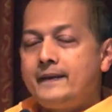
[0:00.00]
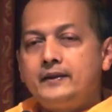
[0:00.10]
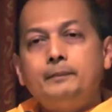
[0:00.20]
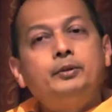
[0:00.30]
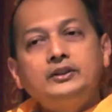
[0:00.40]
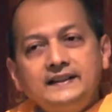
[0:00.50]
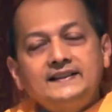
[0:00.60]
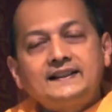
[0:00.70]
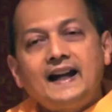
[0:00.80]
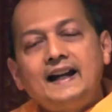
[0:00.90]
The
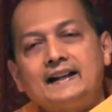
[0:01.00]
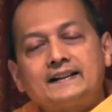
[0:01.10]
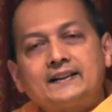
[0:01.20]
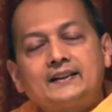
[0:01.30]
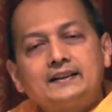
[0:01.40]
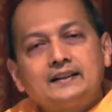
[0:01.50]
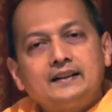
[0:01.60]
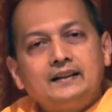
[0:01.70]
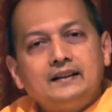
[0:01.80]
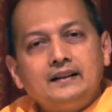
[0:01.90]
Buddhist asks,
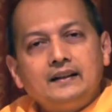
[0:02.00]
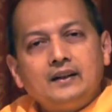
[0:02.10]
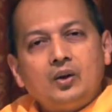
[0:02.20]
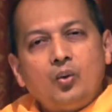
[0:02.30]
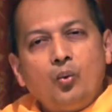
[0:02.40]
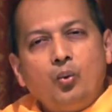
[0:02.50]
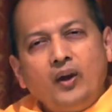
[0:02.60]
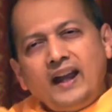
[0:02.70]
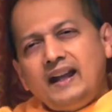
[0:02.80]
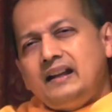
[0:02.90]

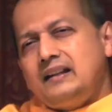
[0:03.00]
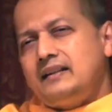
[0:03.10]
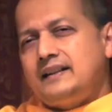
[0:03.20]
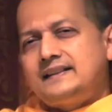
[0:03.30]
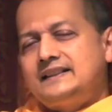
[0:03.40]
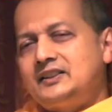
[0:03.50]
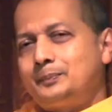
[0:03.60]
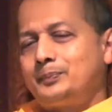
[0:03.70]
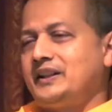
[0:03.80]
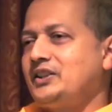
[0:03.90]
Where is this
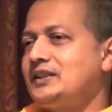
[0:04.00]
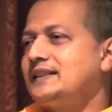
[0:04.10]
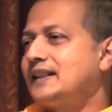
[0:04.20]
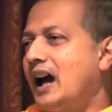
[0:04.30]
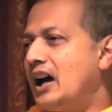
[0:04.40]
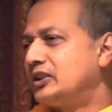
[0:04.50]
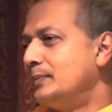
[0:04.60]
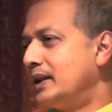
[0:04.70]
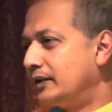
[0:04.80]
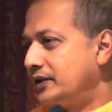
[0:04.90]
precious
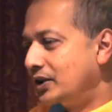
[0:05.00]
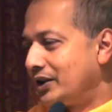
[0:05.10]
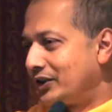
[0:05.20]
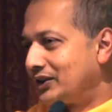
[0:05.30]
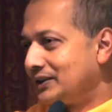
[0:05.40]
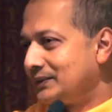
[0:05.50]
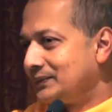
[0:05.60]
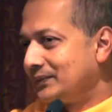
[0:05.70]
Atman of yours?